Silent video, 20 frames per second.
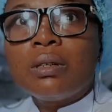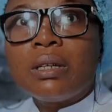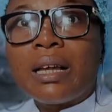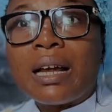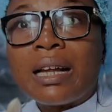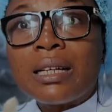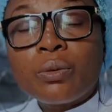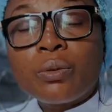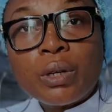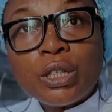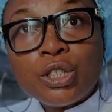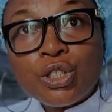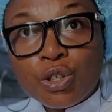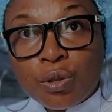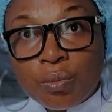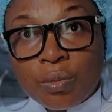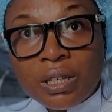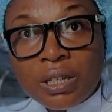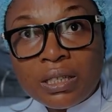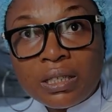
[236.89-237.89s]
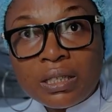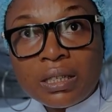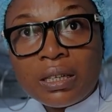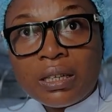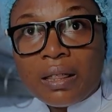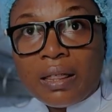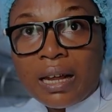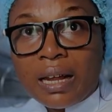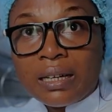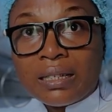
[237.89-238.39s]
the adequate
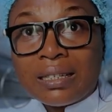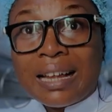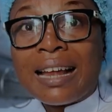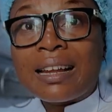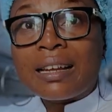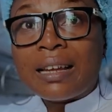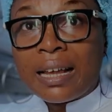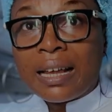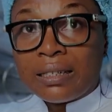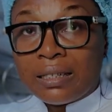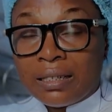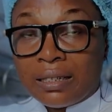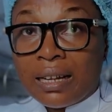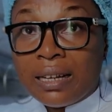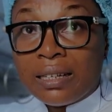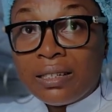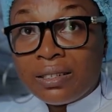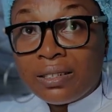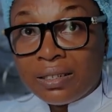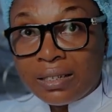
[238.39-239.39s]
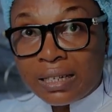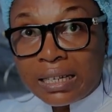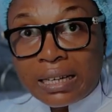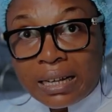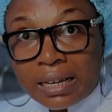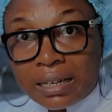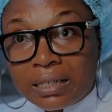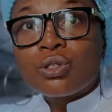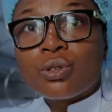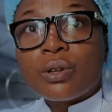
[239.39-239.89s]
humidity that is and lightning that is
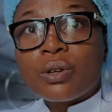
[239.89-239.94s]
needed, so